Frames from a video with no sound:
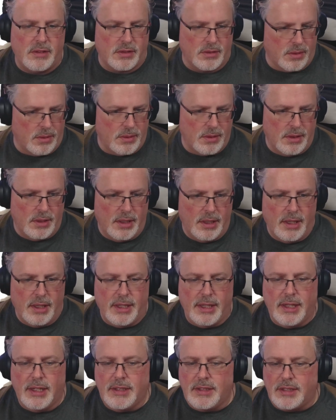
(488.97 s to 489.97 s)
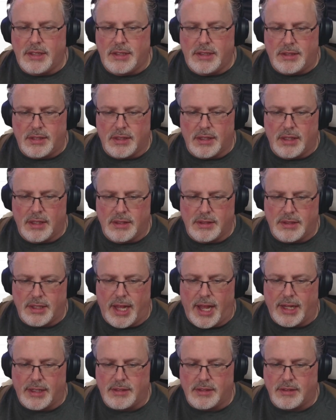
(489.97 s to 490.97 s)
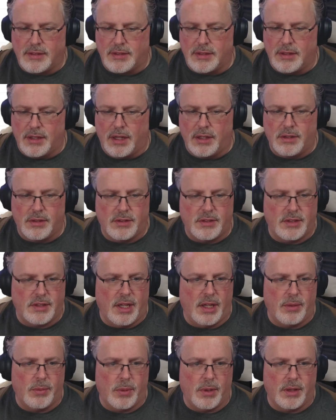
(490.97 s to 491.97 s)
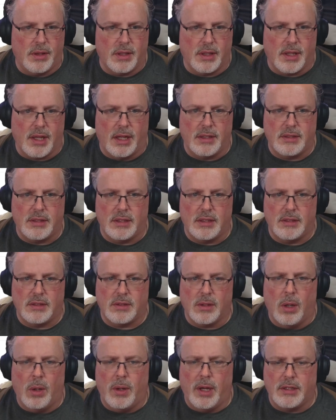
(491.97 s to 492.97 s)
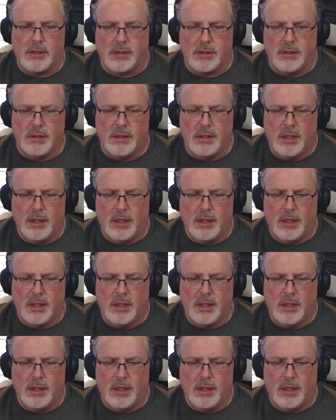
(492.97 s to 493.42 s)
So easy to access and understand where the content is. Oh, actually,